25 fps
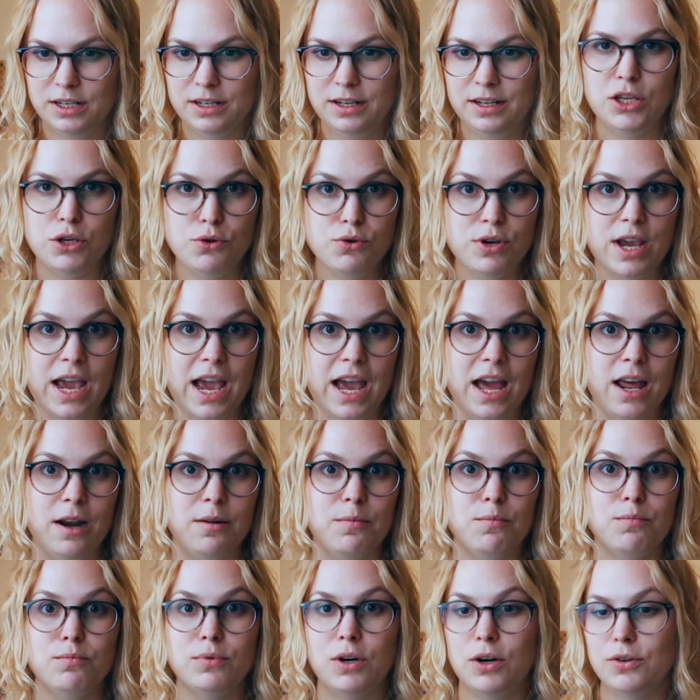You can
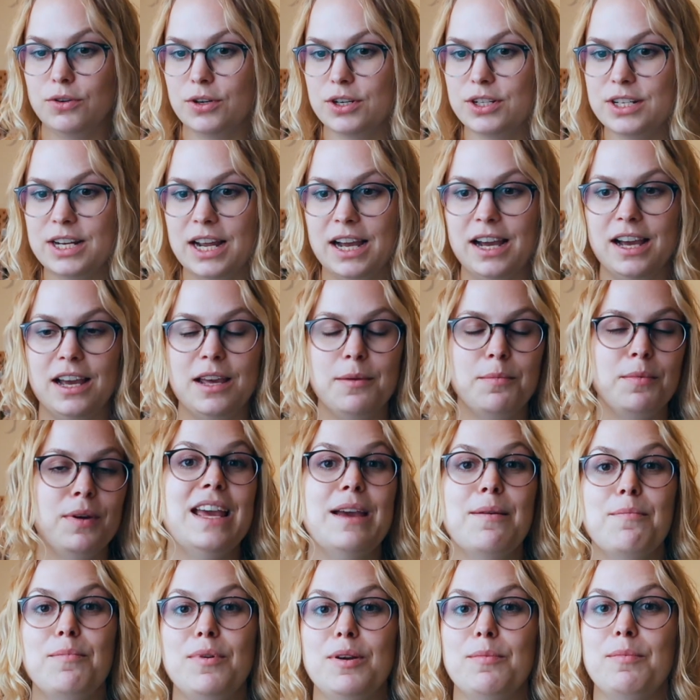prototype,
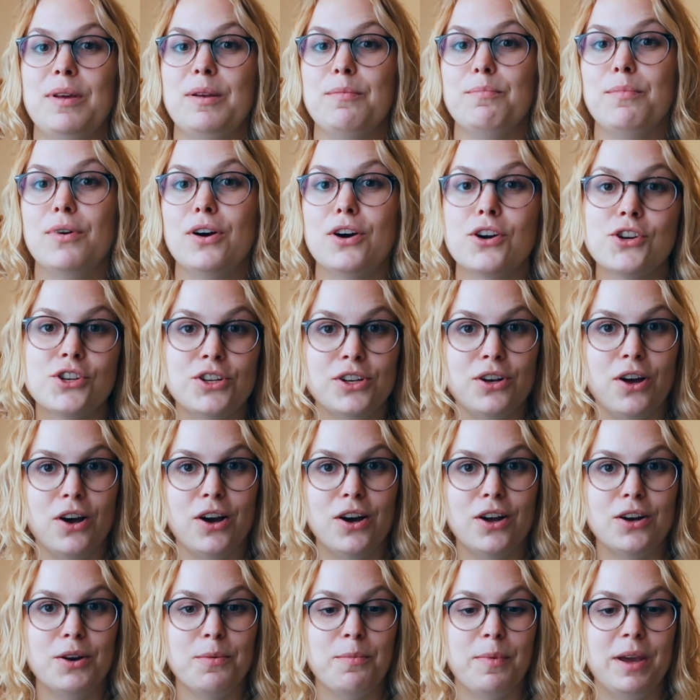implement partial
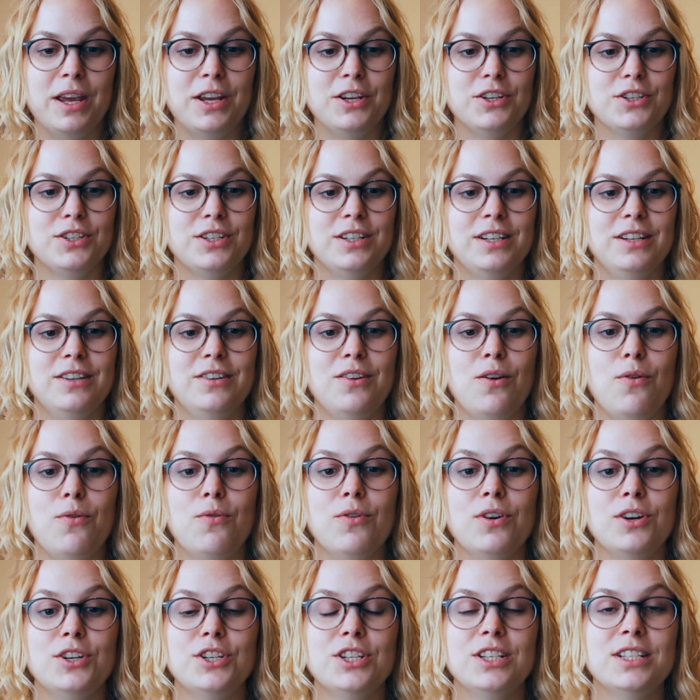automation,
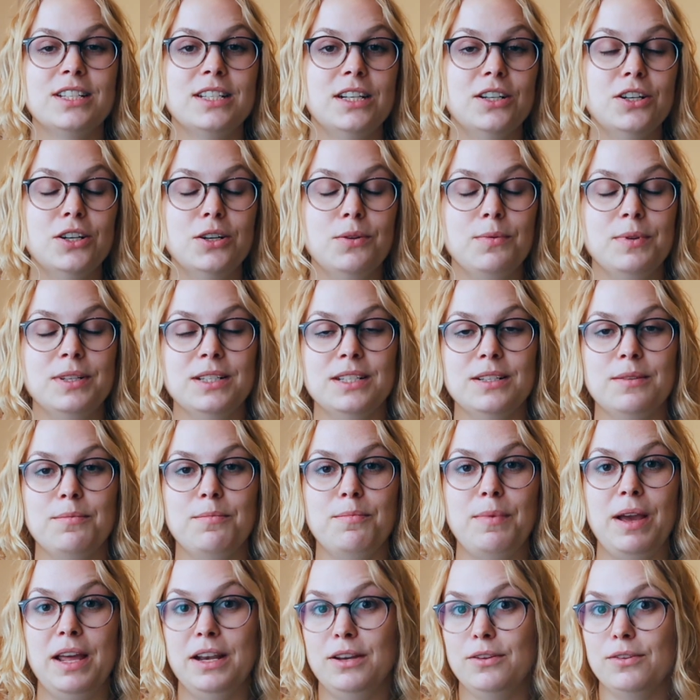or just start with some
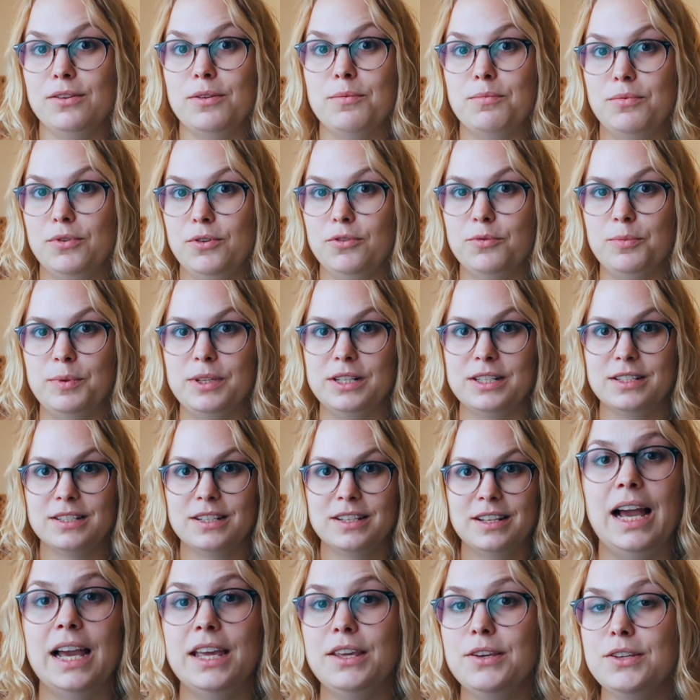manual improvements.
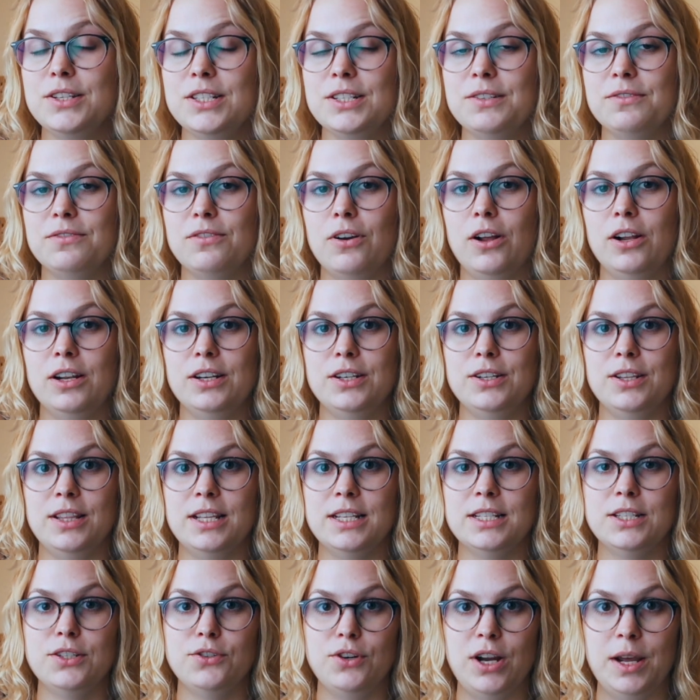I used to fall into
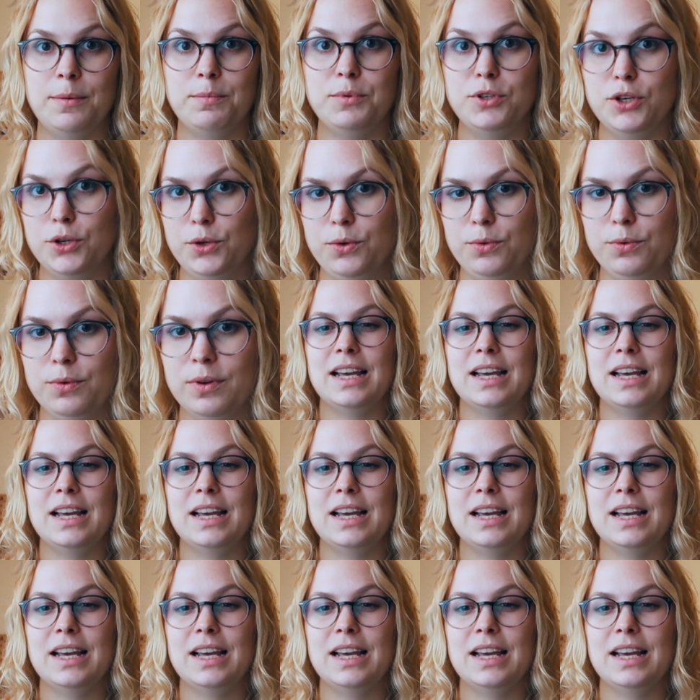this trap too.